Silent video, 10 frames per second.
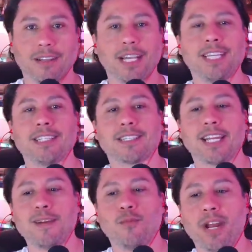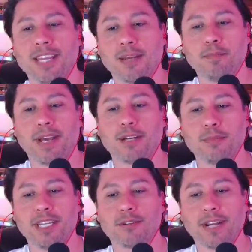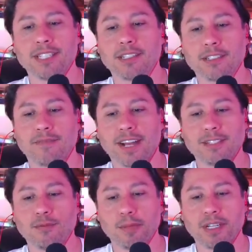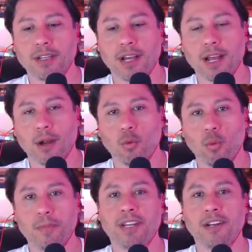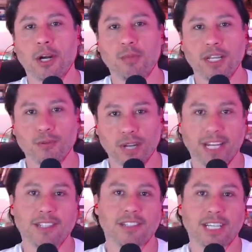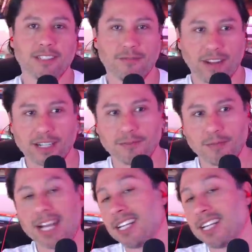in the same way that men are being raised as defective women, women are being raised as defective men.